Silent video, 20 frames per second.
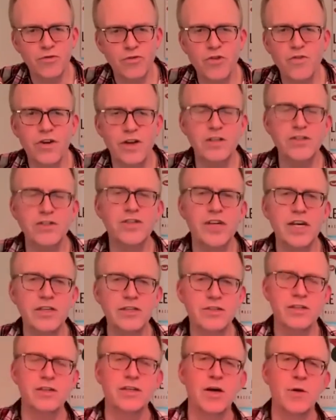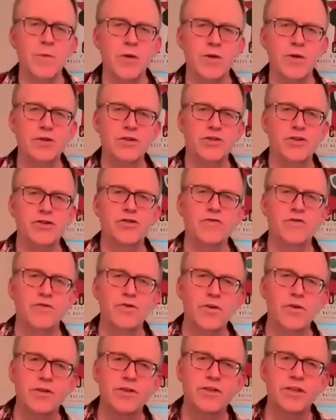So if you're interested in coming on the show,
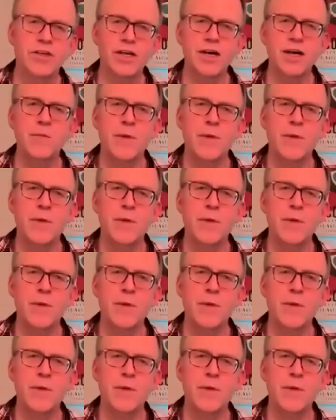folks,